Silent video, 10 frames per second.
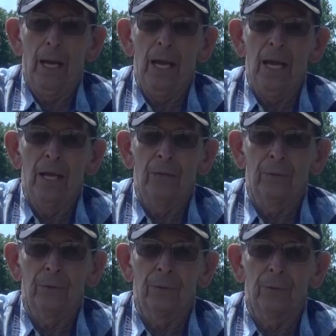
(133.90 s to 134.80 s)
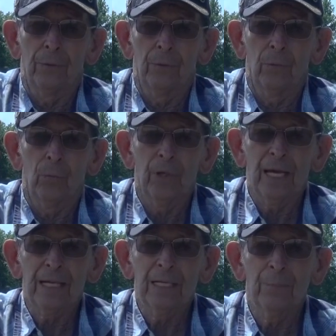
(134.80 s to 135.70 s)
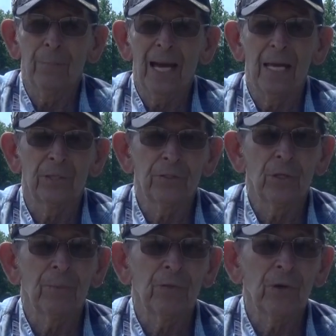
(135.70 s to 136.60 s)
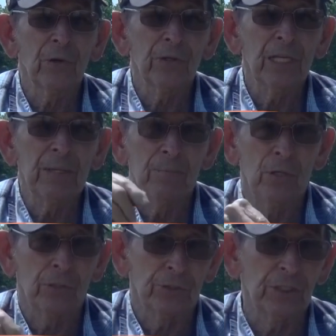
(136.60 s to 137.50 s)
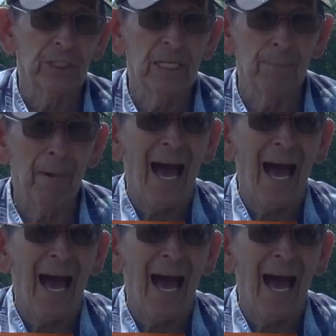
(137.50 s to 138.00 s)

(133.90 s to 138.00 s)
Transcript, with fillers: And when I come back, it took me 13 months to get